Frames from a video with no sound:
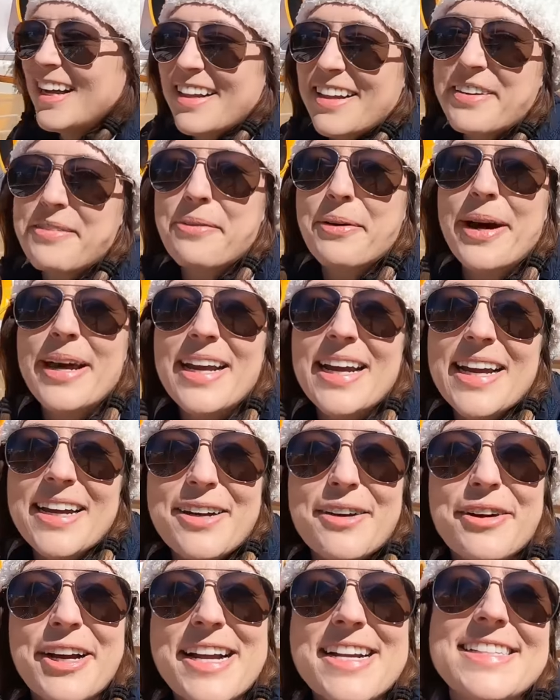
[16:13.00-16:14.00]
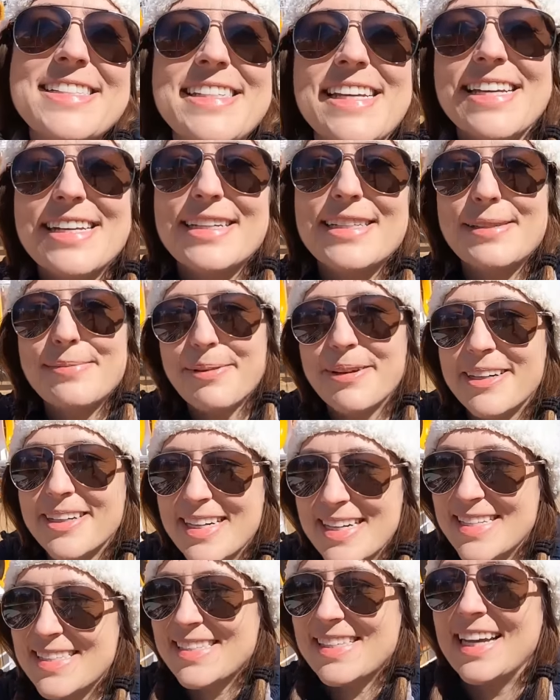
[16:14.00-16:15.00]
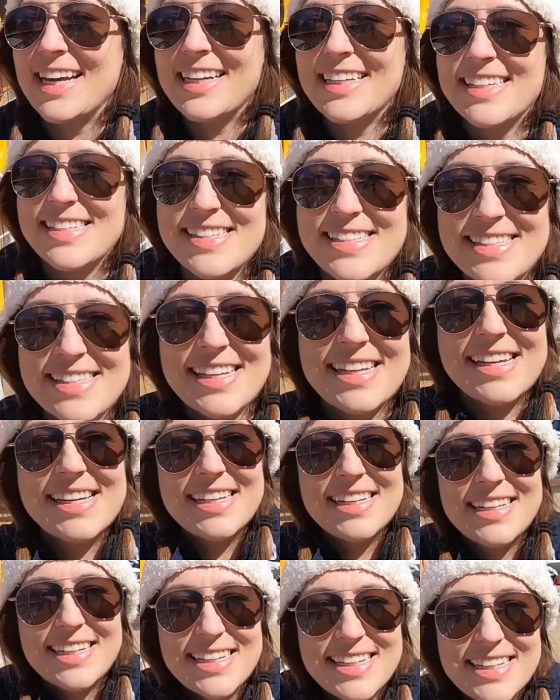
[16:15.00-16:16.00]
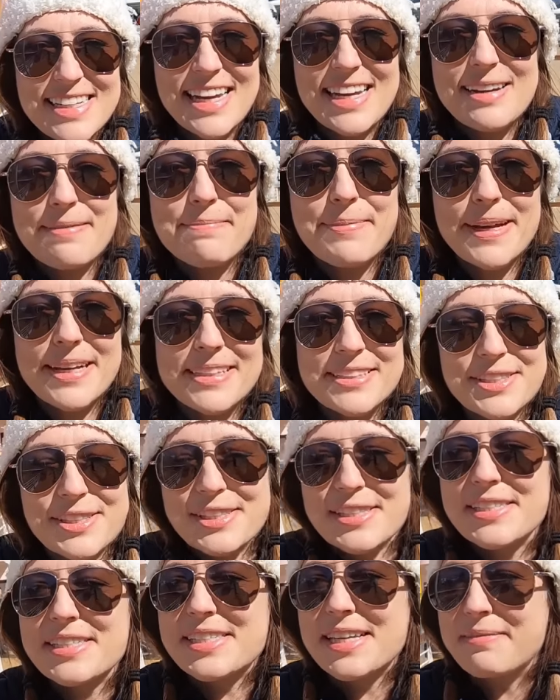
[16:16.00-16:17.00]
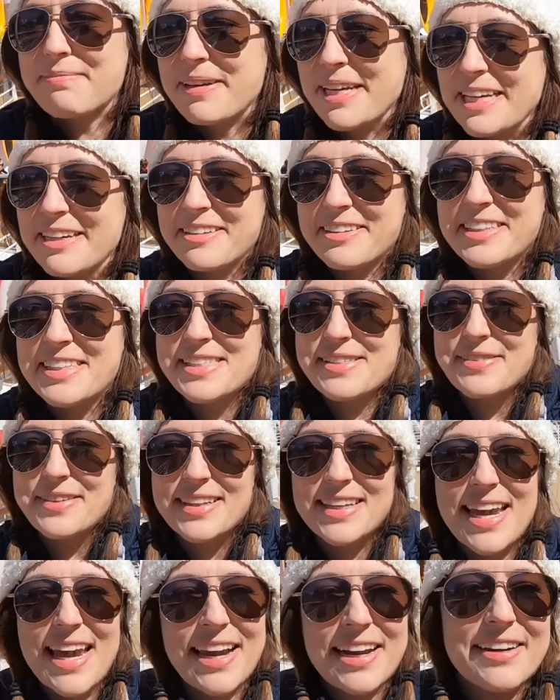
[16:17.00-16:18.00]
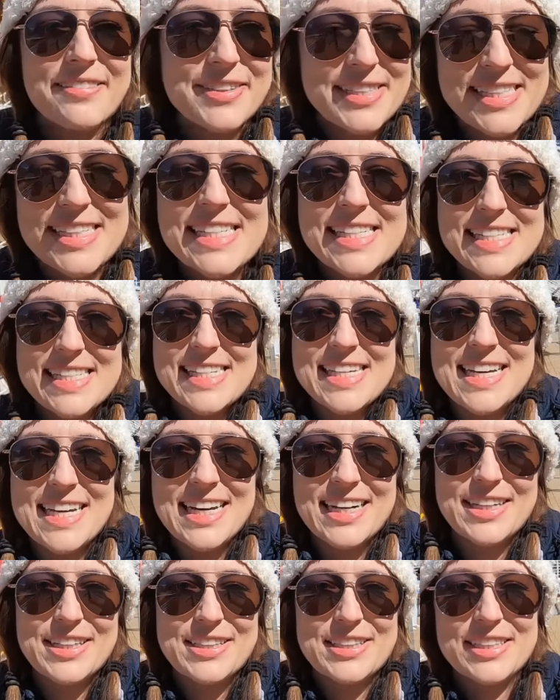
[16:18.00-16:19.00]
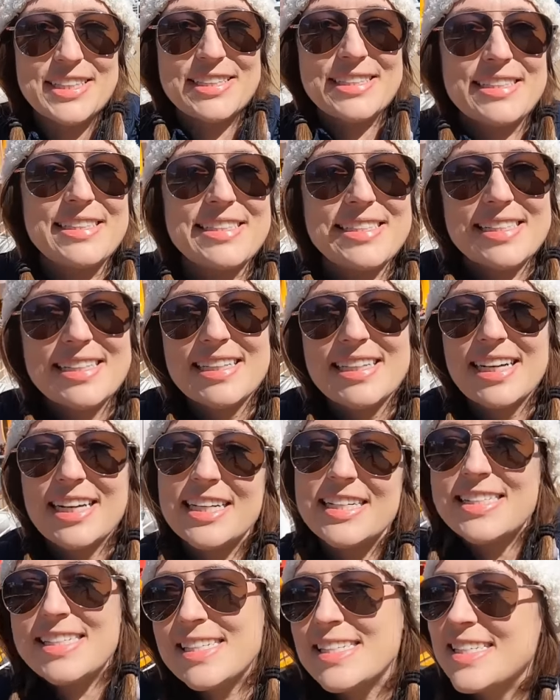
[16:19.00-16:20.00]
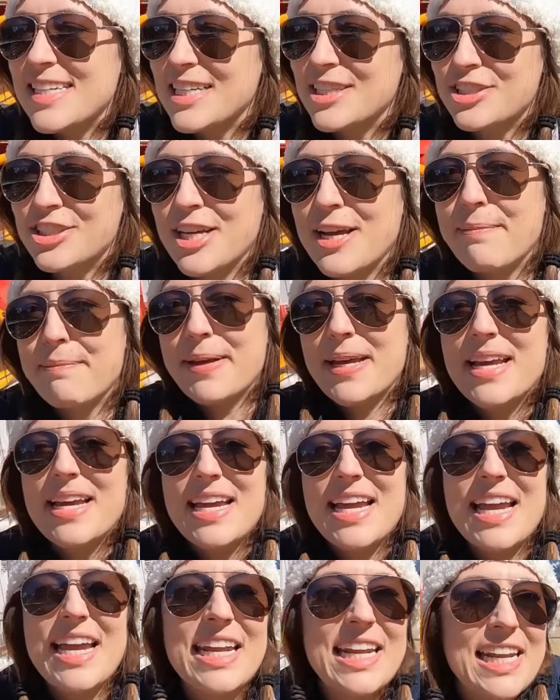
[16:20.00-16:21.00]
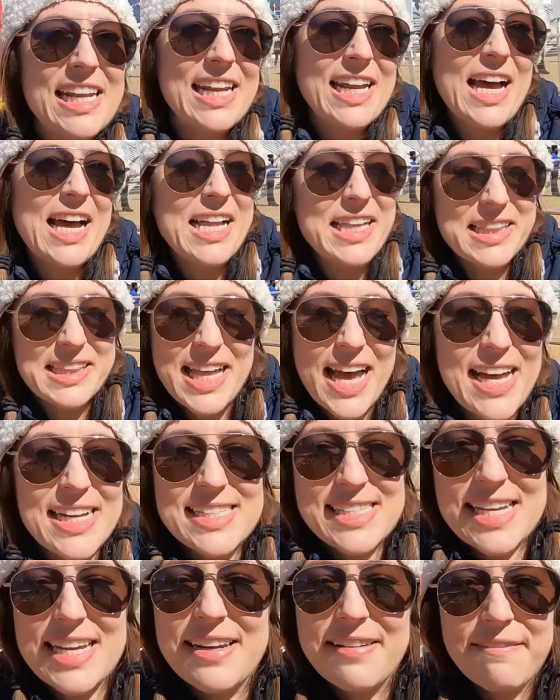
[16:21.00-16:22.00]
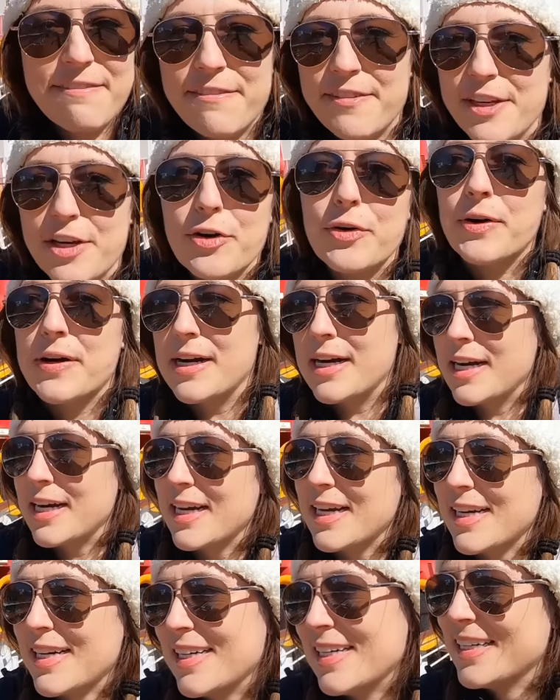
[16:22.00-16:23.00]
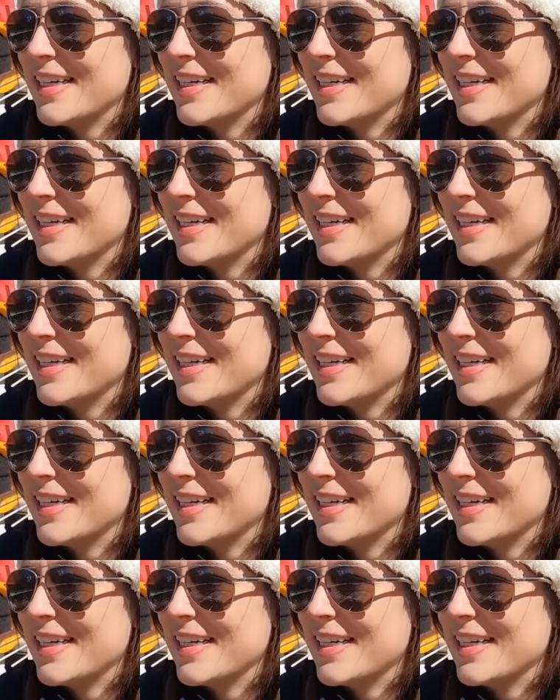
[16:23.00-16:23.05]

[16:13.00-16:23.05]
Like, Definitely. what a crazy experience that is getting pictures and meet and greets with with Disney characters on a Disney ship in, in the middle Alaskan of a fjord. fjord.